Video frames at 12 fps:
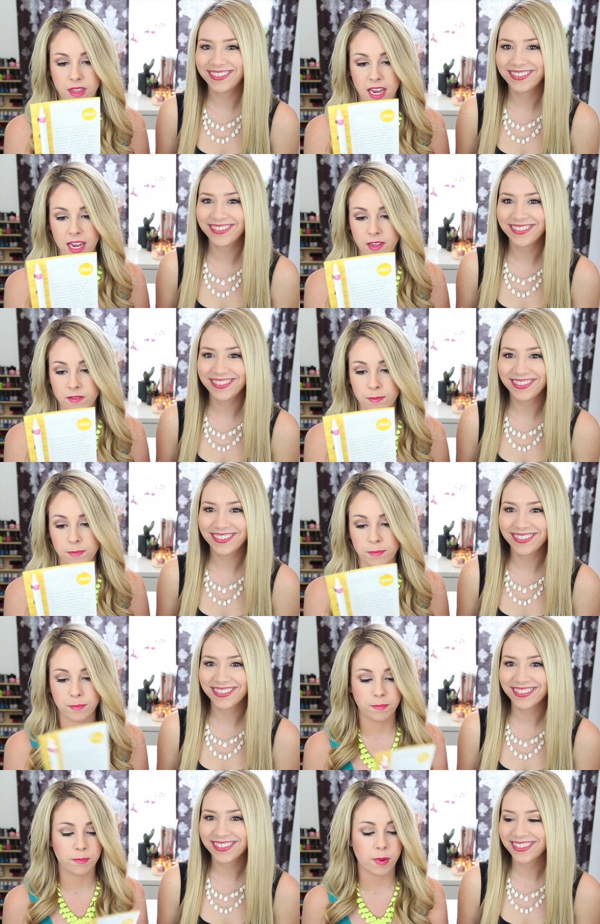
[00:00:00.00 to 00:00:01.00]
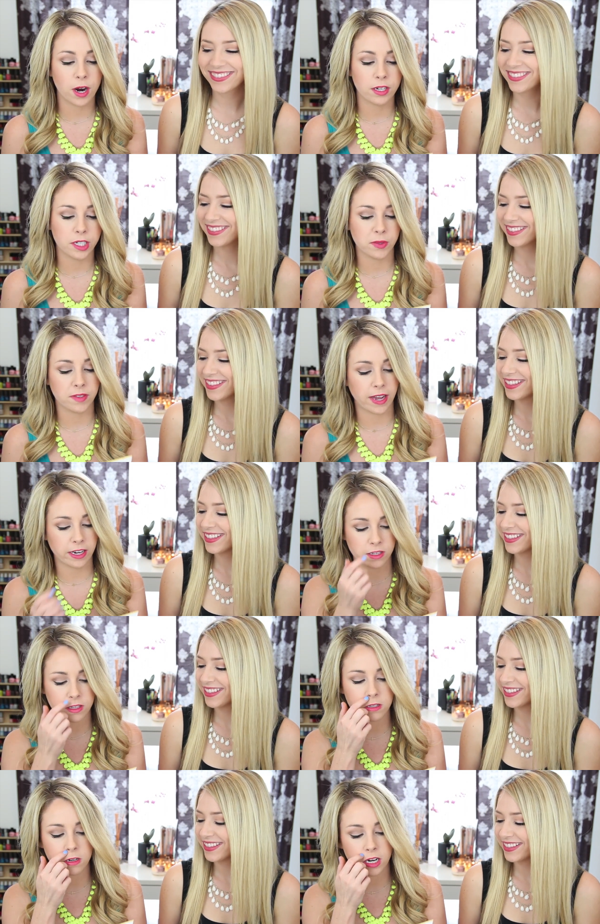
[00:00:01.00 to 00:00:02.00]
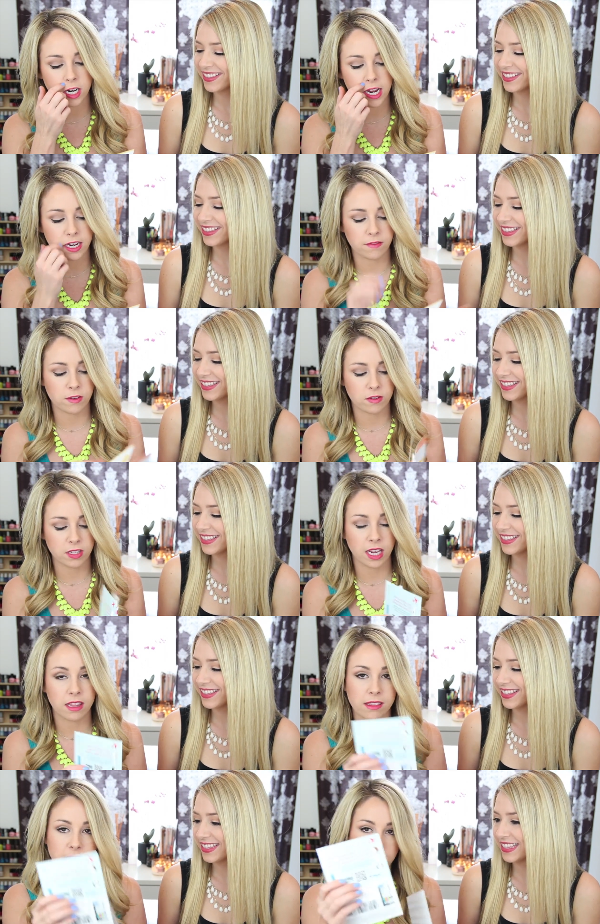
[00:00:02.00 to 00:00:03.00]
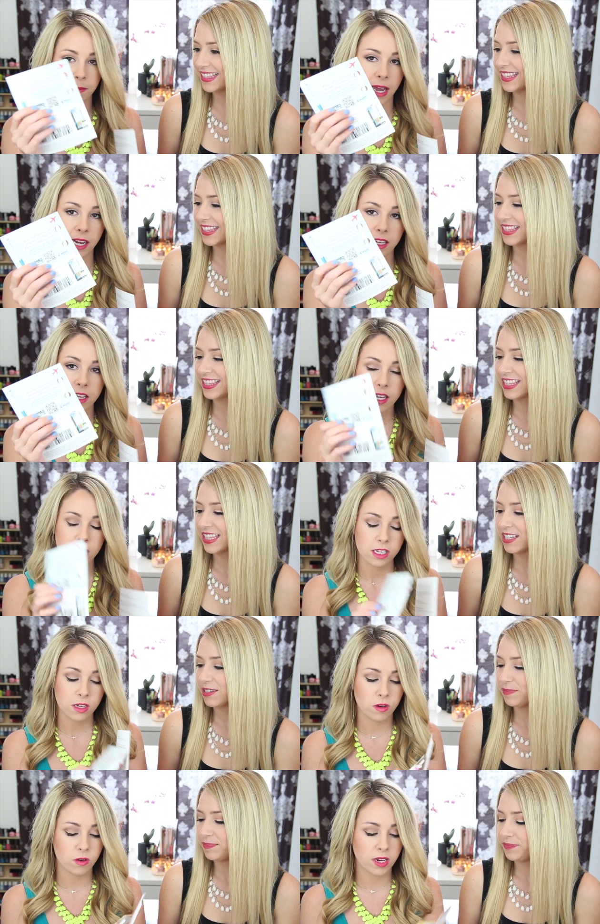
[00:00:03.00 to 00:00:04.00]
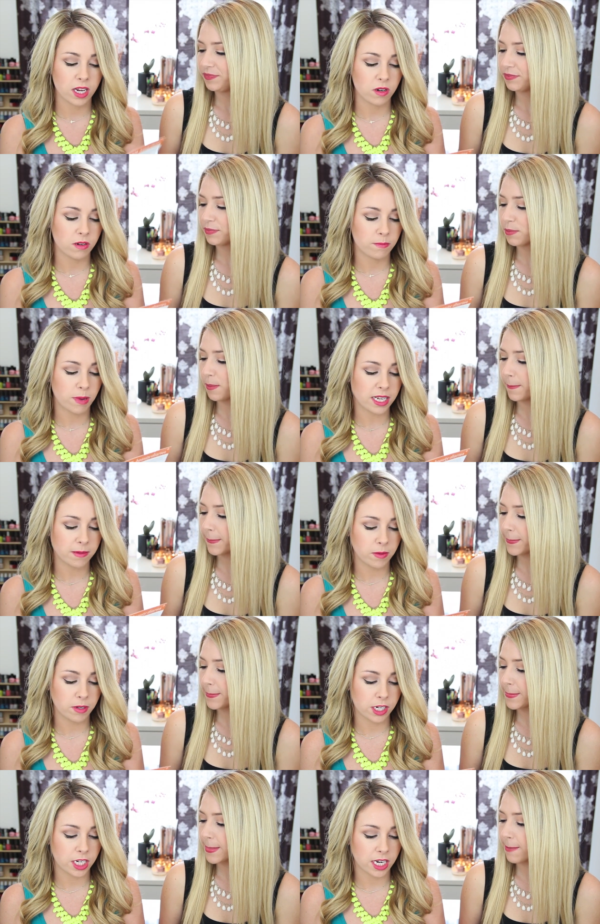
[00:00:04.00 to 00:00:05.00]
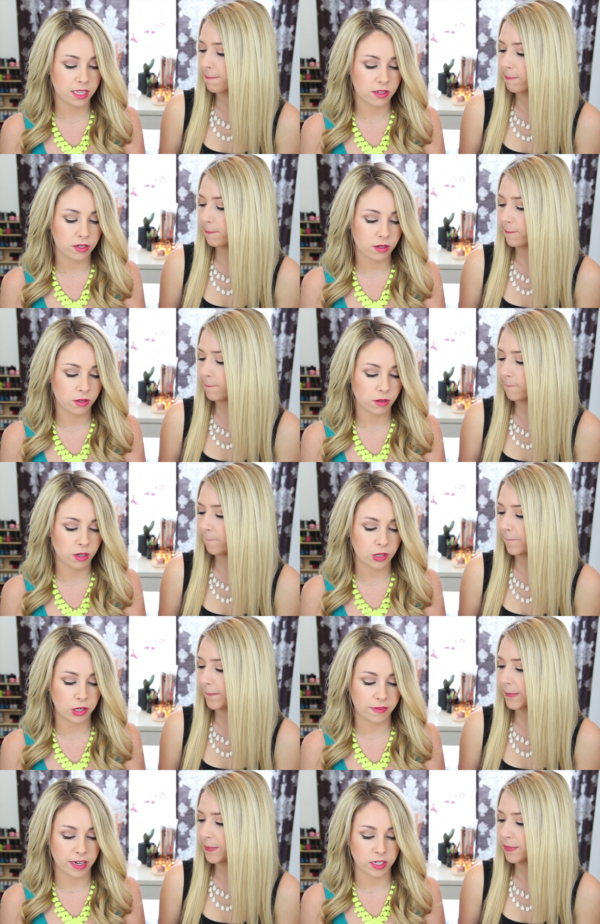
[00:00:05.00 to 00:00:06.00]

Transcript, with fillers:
Speaker 1: they've partnered with Fashion Star, and if you scan the thing on the back, you can possibly win a chance to go to New York